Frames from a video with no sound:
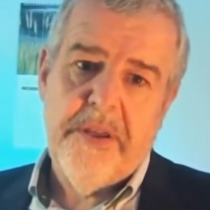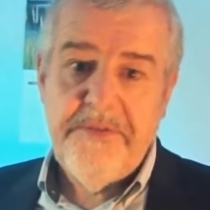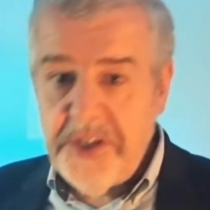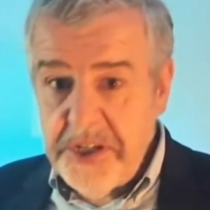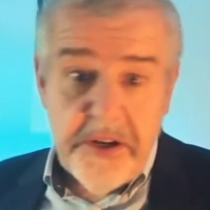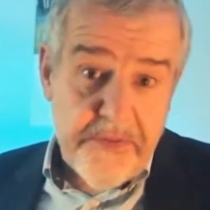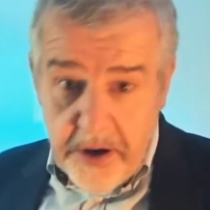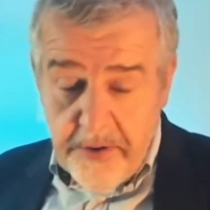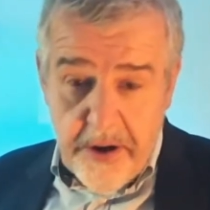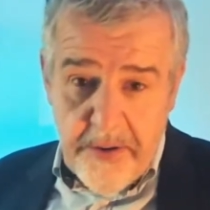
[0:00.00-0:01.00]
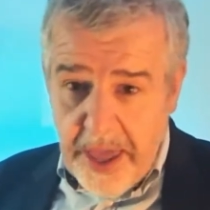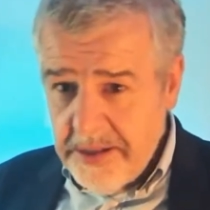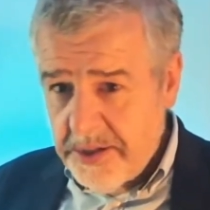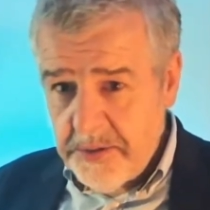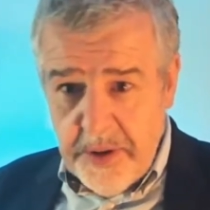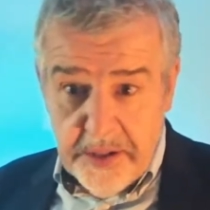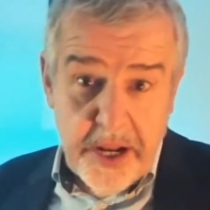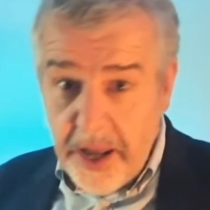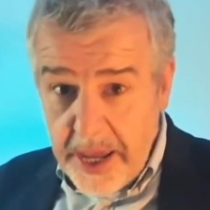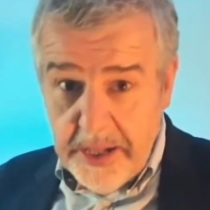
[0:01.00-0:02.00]
They've served their own ends while
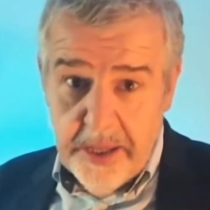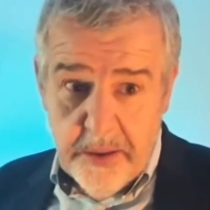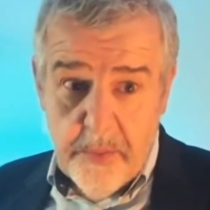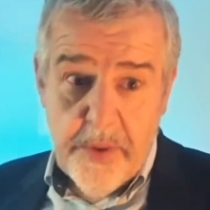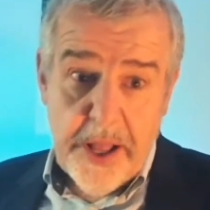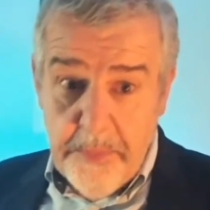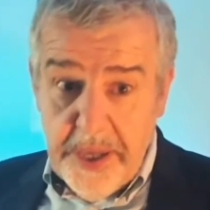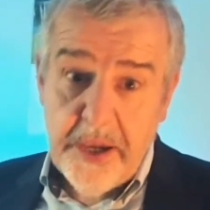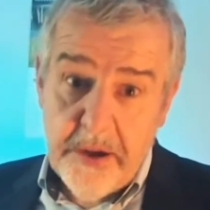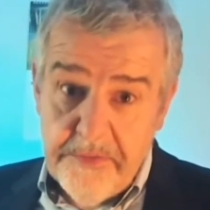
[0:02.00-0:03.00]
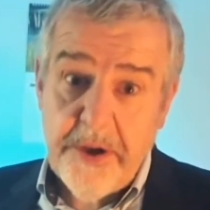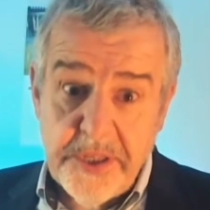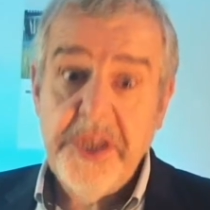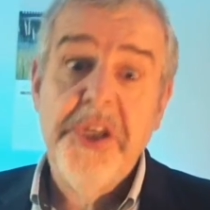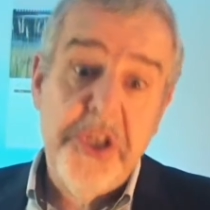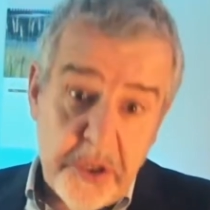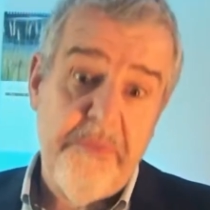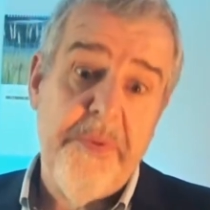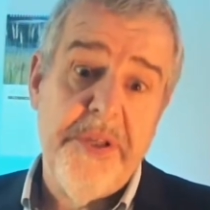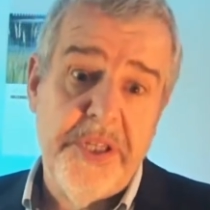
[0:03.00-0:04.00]
neglecting the well-being of those they should
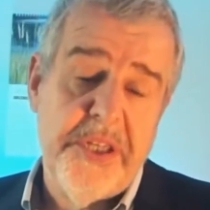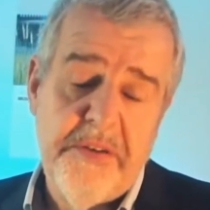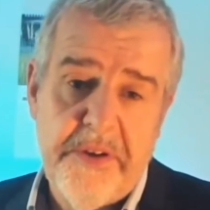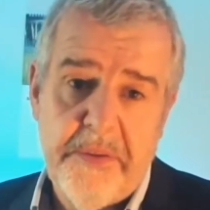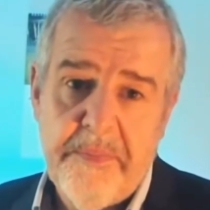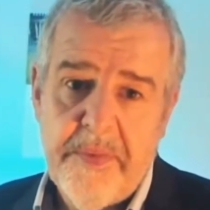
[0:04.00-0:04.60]
have been serving.